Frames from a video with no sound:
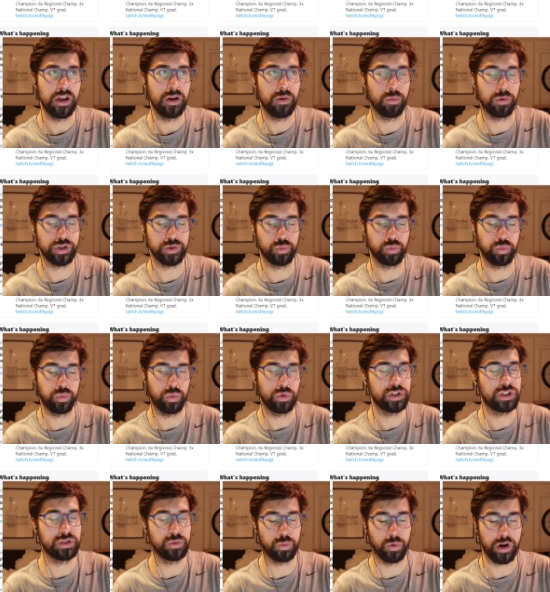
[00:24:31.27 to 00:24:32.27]
were
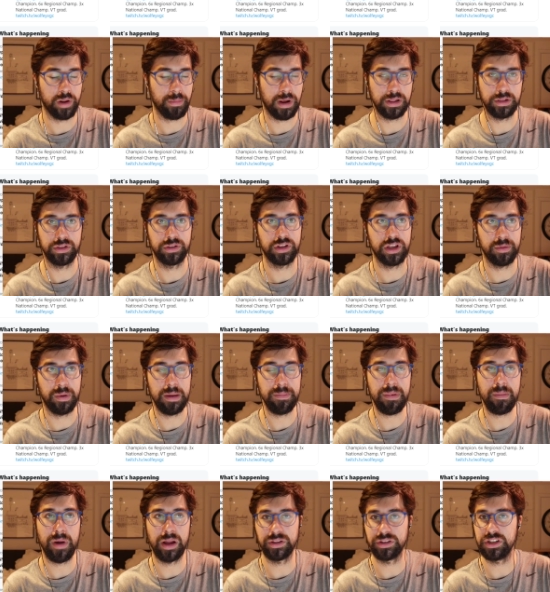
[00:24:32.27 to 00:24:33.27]
one of my... It might be
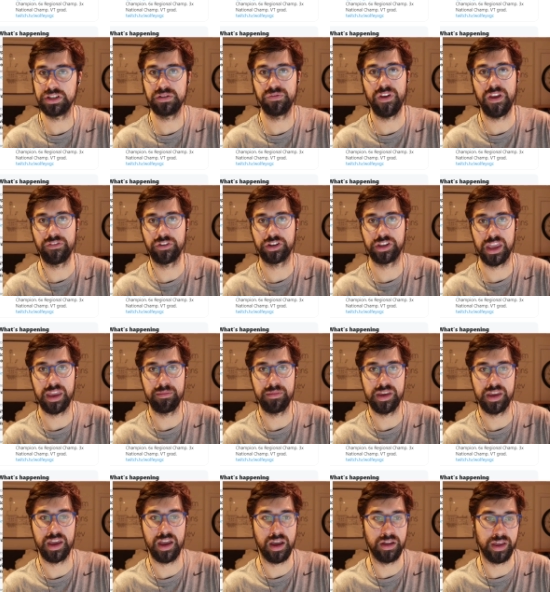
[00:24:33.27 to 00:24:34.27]
my least favorite
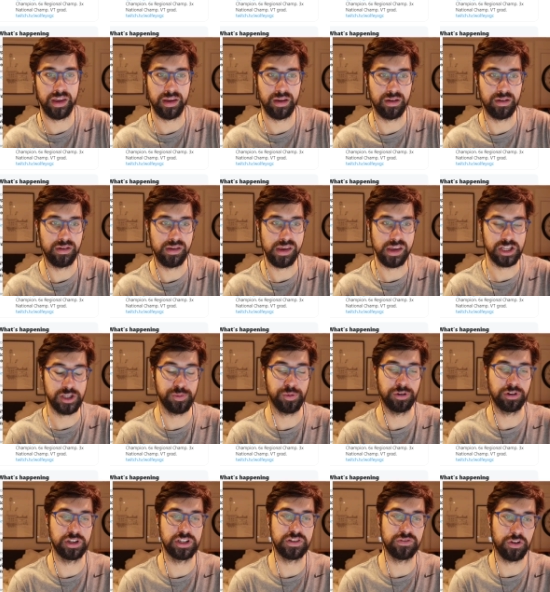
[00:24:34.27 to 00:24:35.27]
gaming, like,
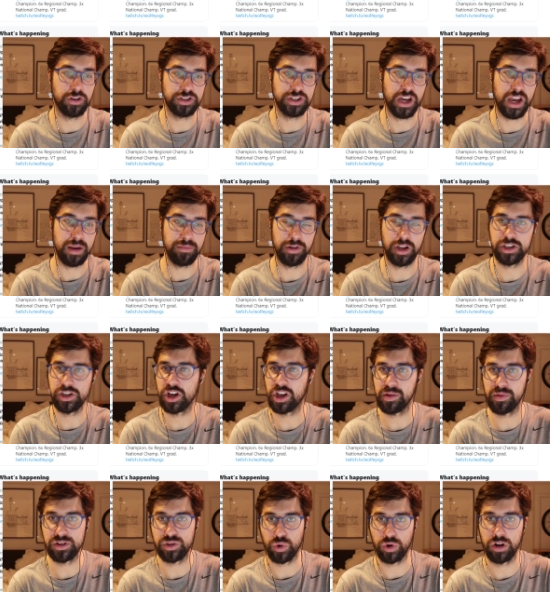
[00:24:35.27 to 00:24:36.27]
experience of all time. Not talking
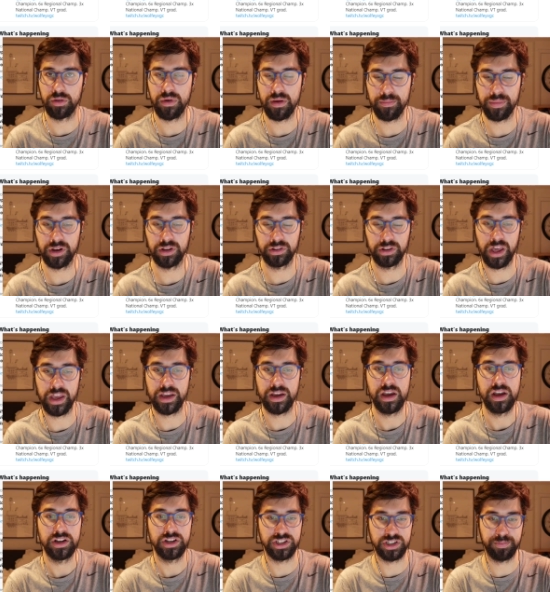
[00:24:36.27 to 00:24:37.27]
about tournament, but, like,
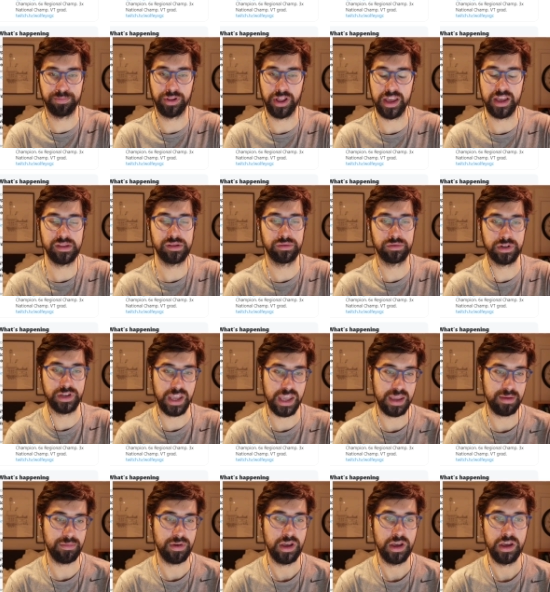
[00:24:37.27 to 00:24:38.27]
just playing through a
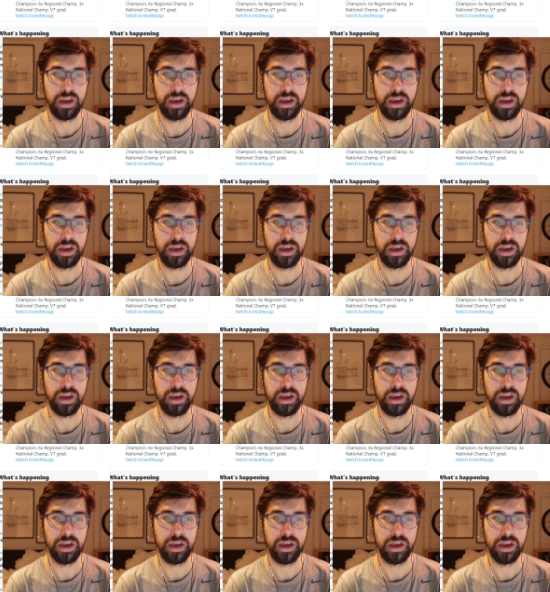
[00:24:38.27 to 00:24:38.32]
game.